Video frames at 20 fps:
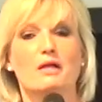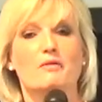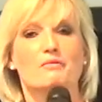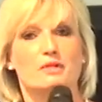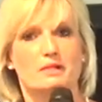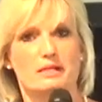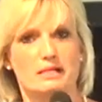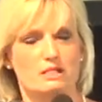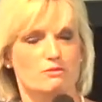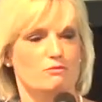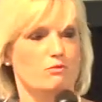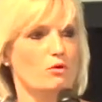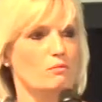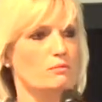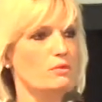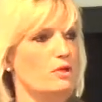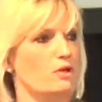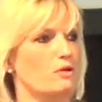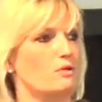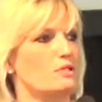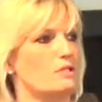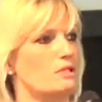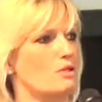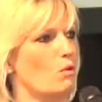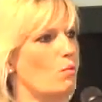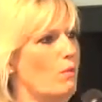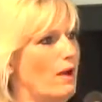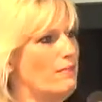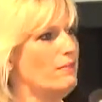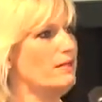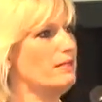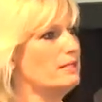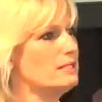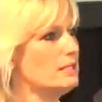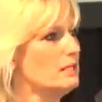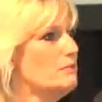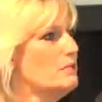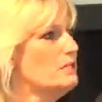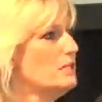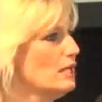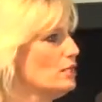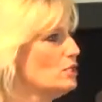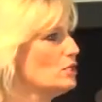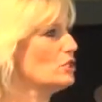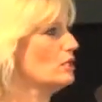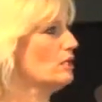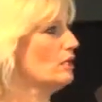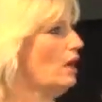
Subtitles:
that it's from you, so that when the intimidation